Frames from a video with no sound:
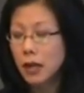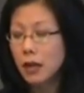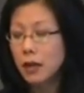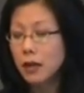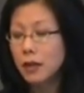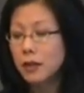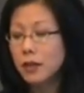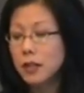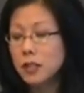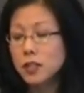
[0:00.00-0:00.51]

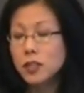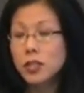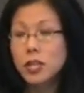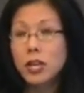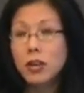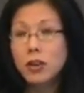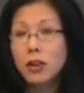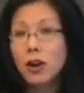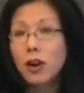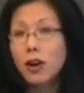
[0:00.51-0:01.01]
Uh, they
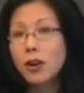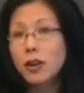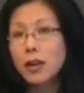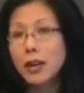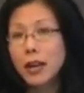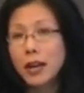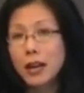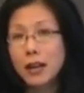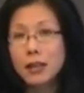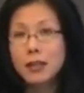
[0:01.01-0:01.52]
share all
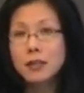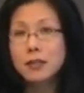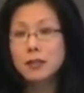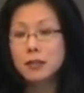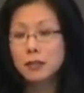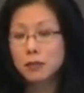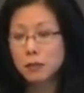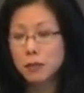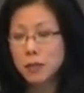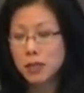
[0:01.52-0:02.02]

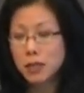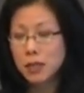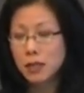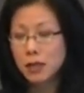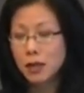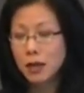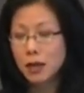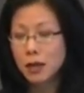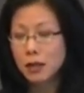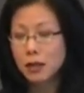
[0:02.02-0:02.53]
kinds of
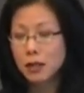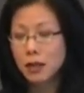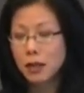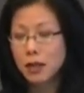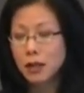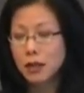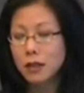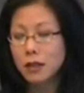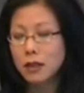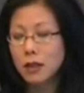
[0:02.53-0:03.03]
media
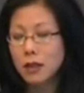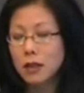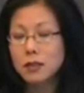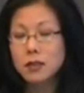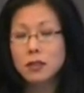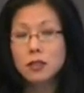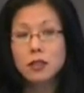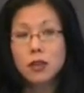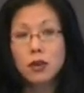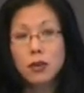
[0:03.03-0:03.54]
online as
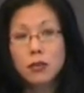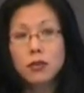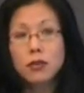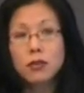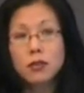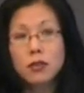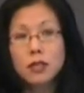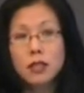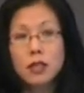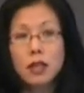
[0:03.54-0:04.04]
a
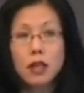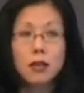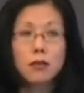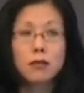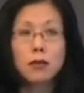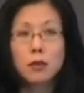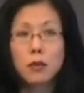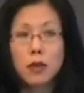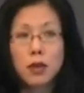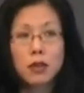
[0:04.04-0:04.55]
totally
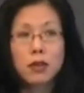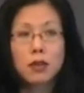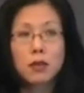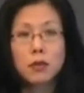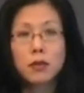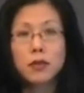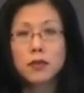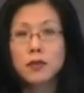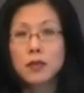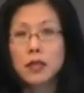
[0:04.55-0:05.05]

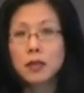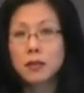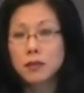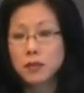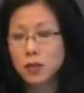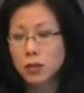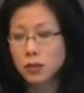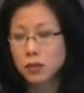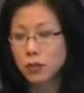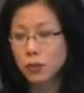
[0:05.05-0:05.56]
unremarkable set of
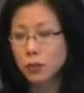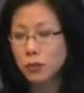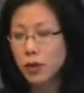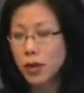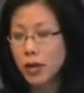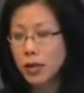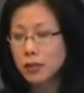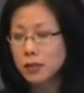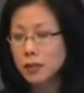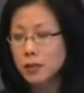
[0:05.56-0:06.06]
social
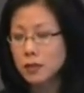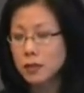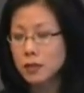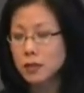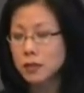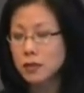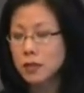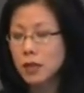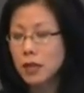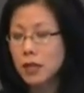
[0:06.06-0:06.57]

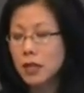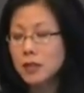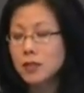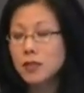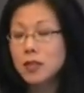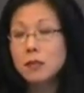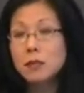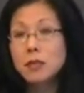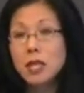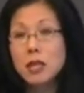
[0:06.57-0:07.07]
practices.
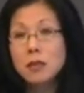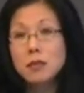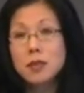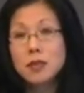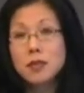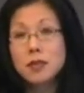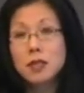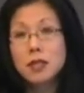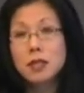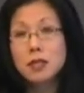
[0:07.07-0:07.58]
Sometimes
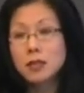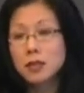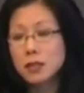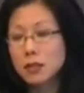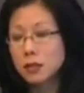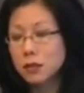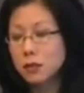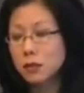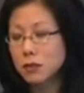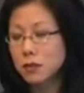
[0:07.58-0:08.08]
it's easy
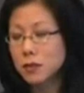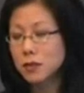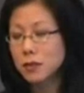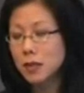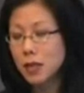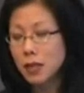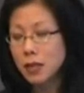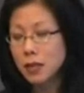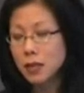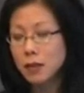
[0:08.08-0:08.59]
to lose
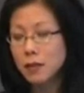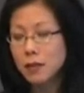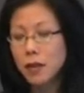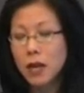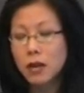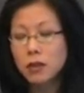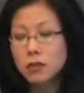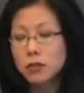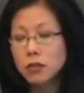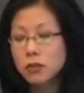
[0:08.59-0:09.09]
sight of
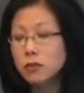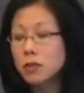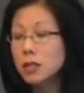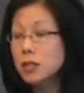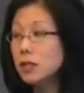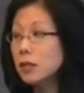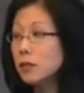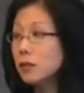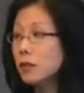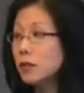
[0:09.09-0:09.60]
how new
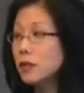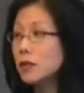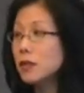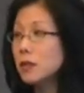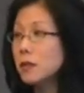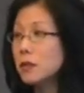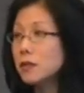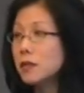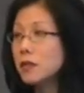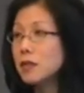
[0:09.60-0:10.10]
and different
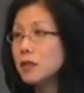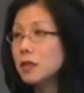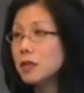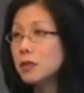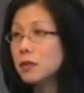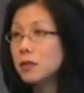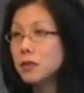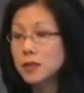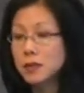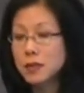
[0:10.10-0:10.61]
some of these
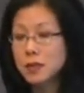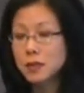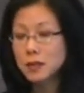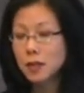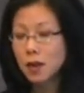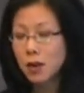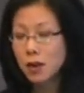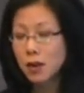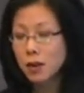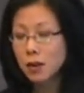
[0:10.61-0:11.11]

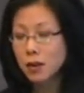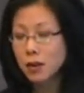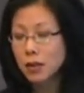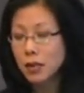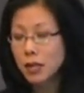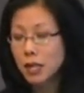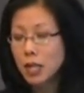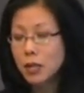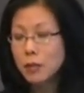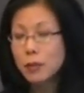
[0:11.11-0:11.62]
literacies are.
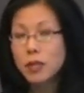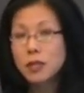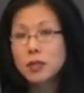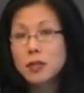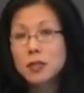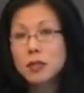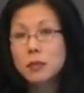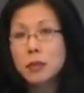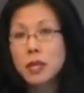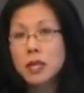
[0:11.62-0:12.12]

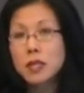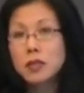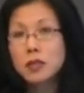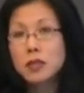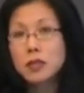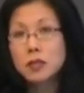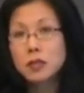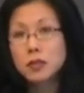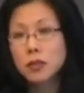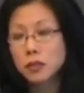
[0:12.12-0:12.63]

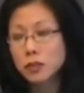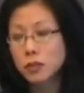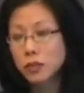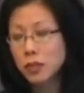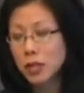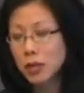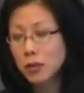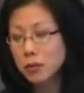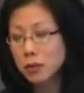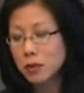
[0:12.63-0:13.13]
Participation in social
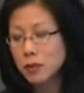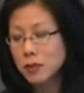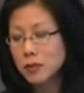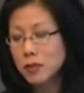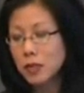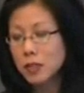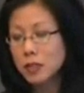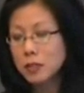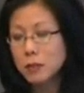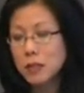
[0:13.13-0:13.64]
network
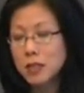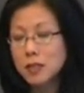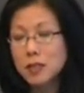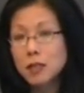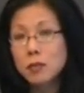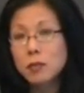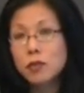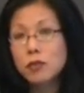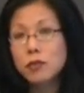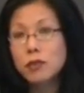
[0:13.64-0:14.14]
sites may
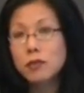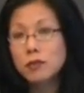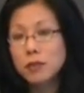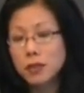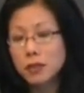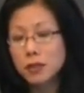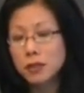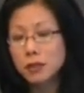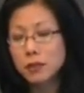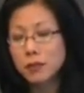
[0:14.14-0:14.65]
seem
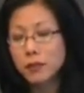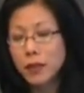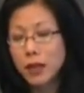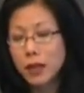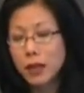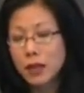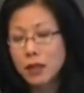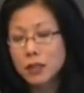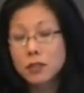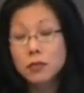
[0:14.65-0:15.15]
trivial
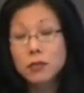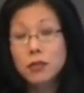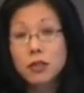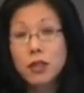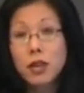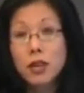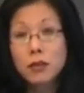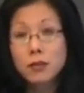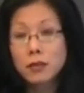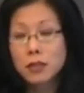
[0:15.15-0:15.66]
to a
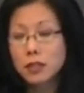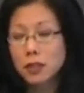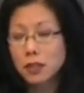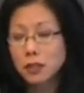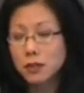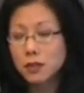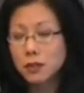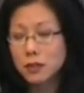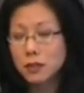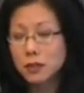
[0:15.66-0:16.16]
lot of
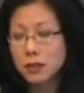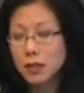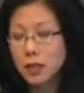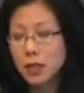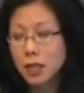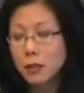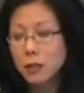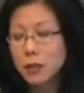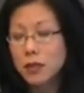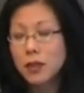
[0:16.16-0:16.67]
adults,
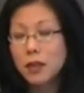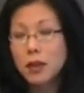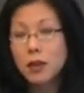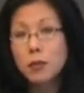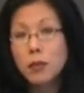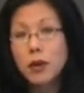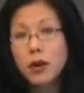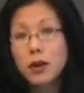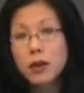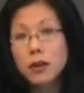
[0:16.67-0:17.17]
but they
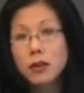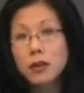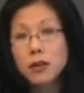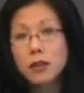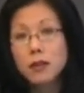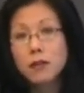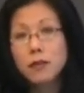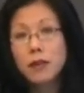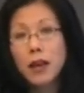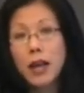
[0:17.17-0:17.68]
are part
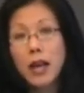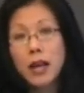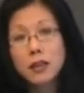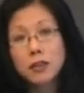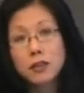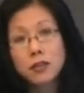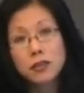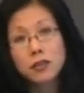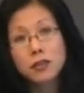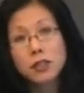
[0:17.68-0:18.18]
of
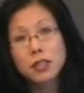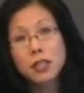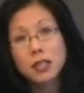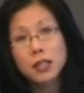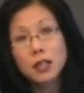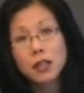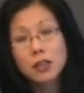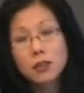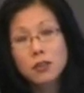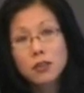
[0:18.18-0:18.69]

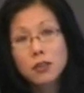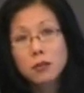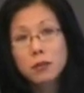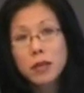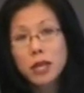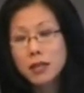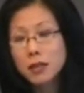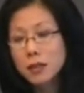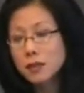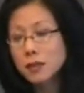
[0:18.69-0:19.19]
actually a
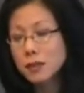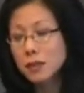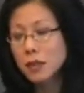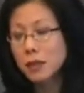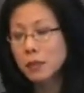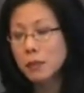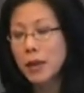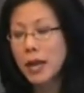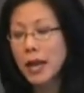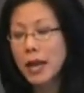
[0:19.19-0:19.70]
tremendous
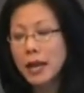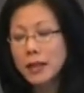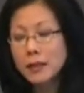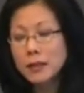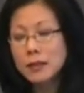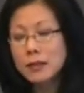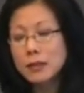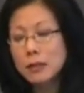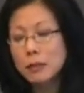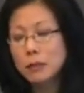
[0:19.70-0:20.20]

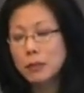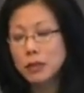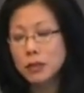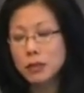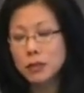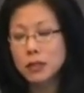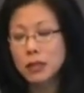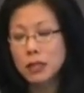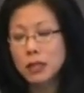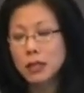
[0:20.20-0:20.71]
capacity
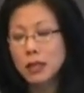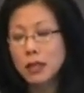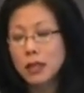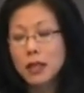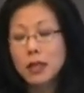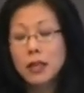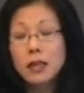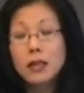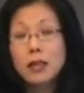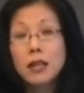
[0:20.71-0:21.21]
building
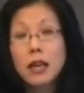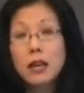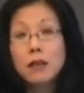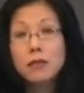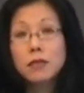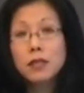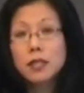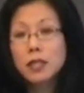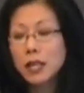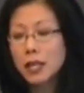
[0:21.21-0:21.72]
in
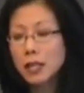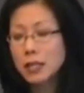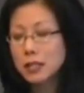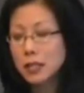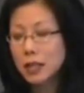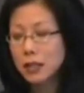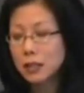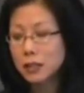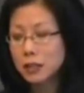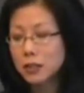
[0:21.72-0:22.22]
everyday
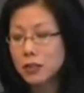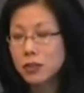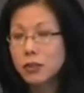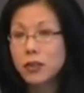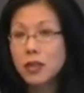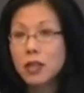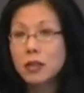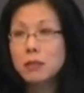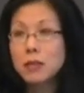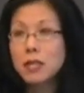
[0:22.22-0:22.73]

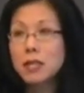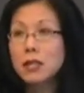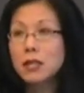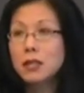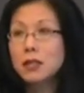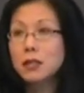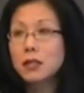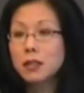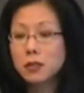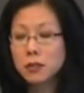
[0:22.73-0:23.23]
technical and
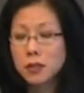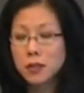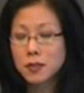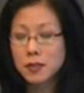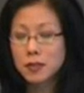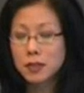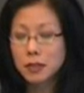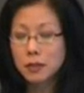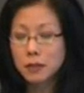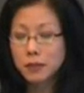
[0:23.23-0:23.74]
media
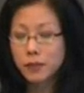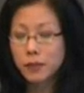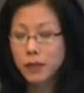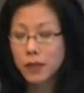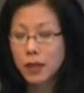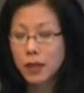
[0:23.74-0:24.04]
literacy.